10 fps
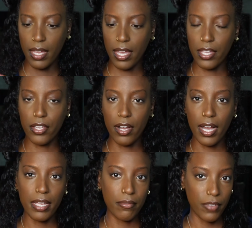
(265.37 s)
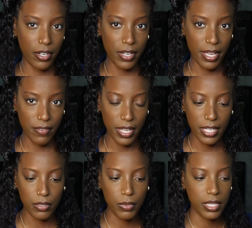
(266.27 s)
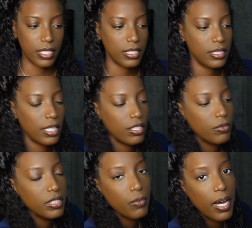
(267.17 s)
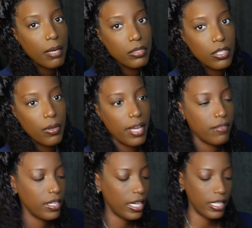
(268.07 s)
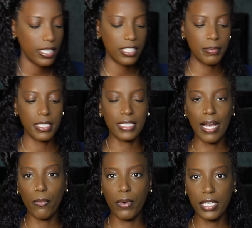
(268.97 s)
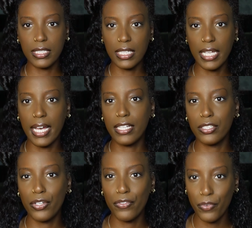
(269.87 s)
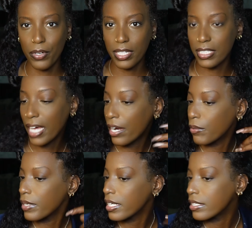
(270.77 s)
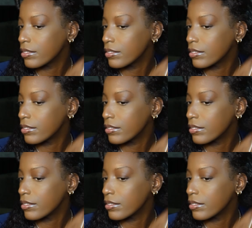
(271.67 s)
And y'all, I am very heavy-handed with this. And the reason why I'm so heavy-handed is because I want it to last for an entire week.